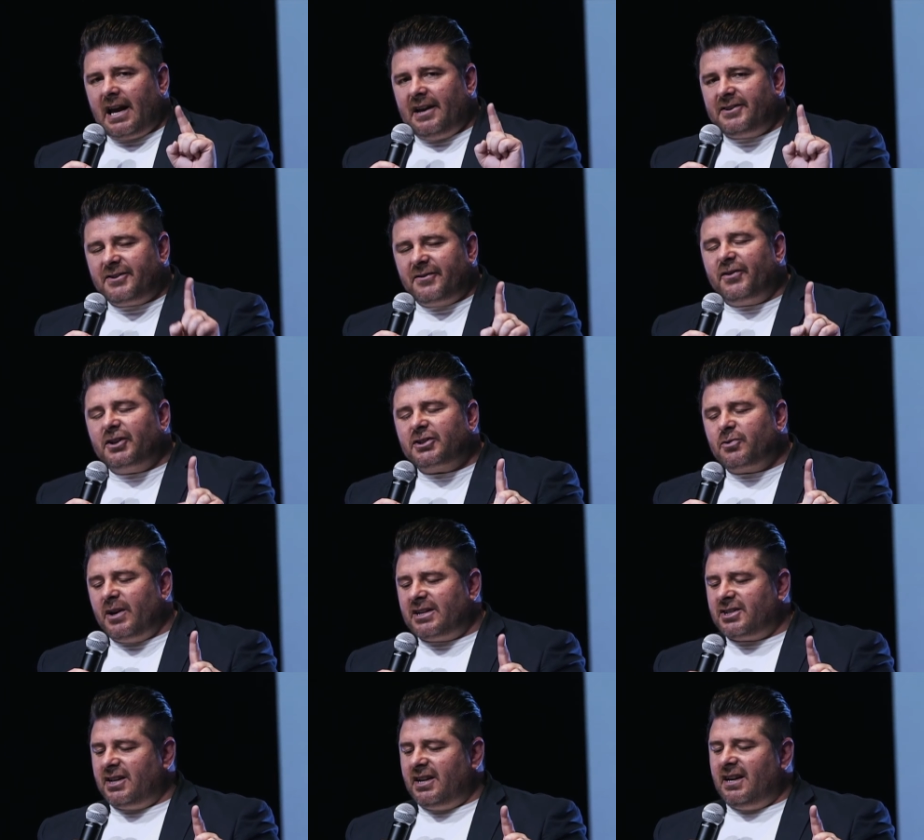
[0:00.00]
And the first
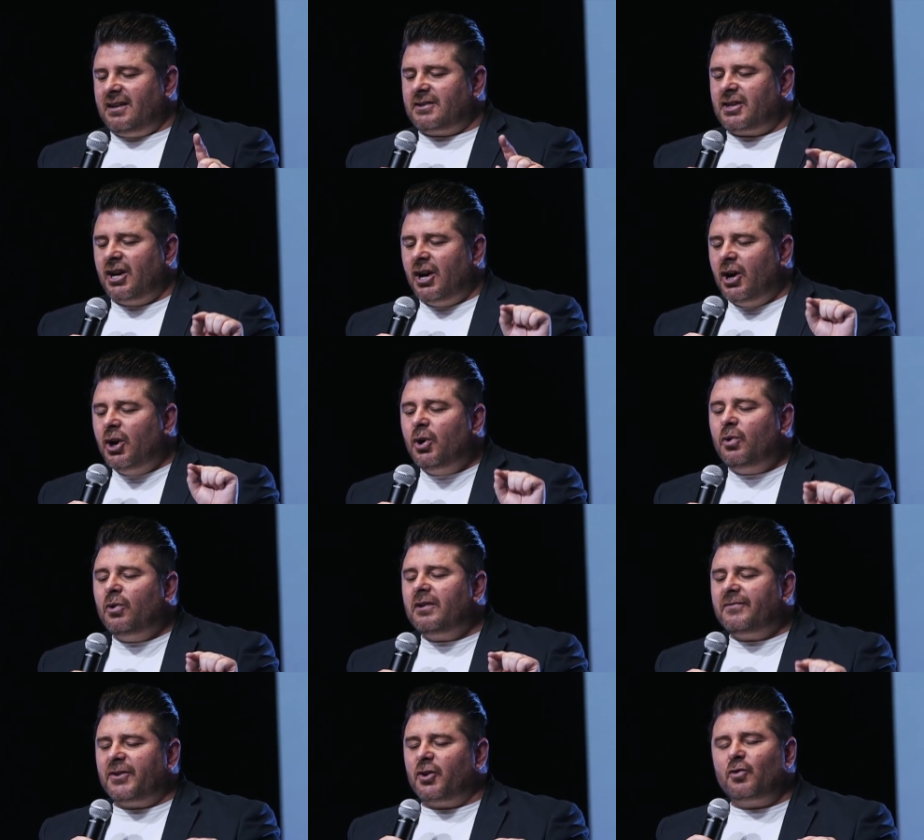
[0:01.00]
question is,
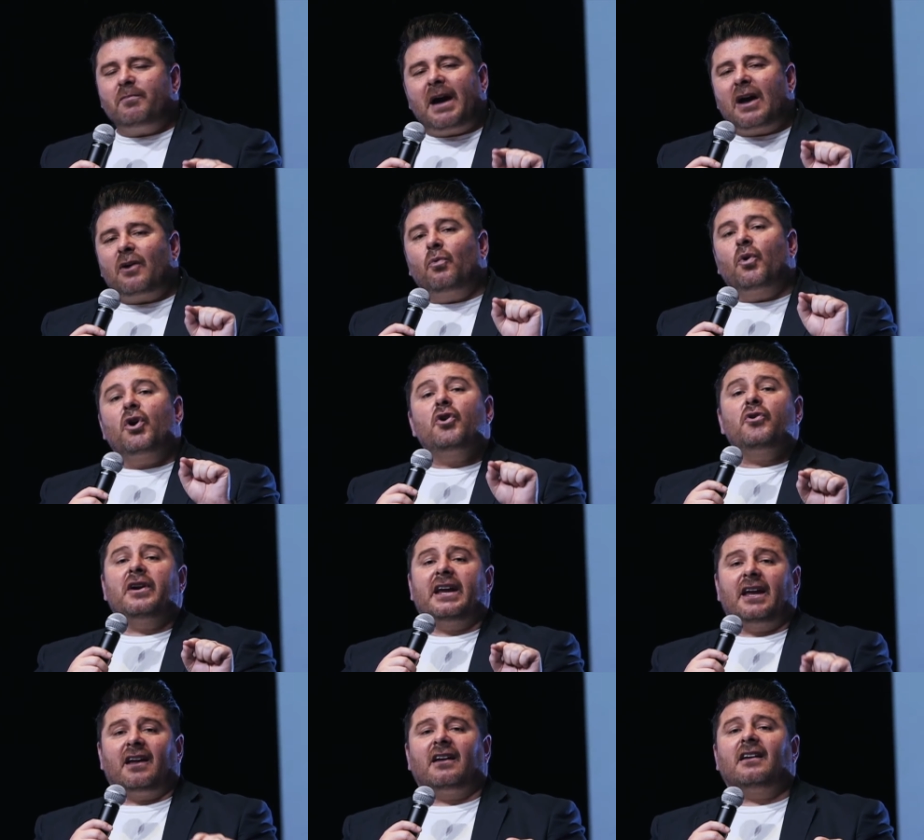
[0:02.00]
who of you by
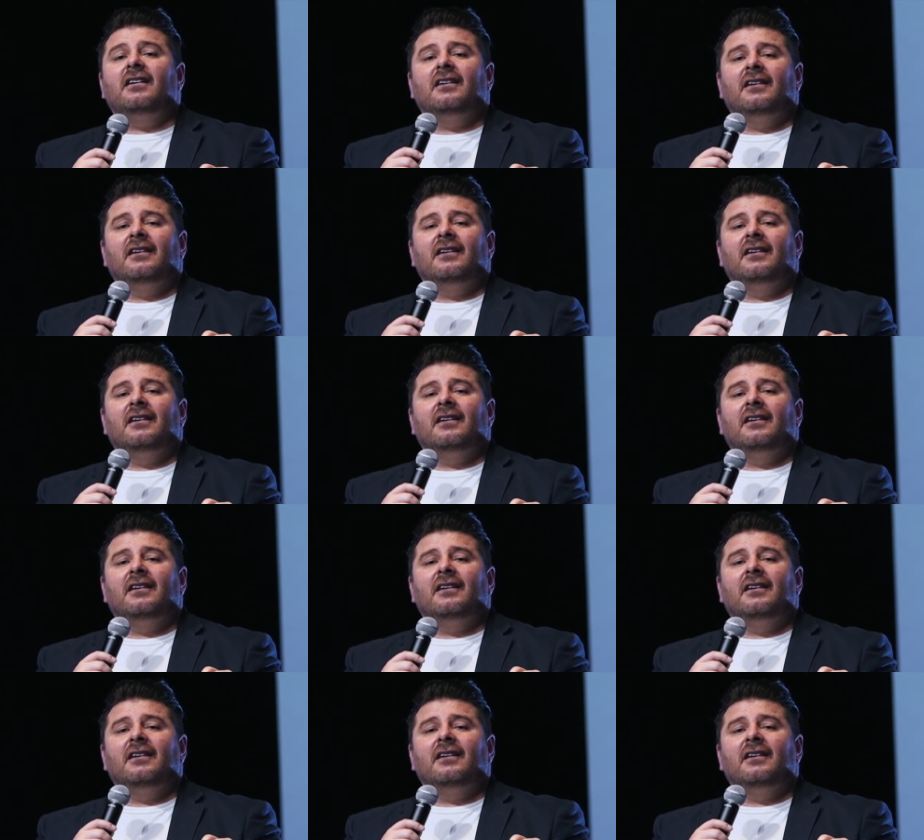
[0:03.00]
worrying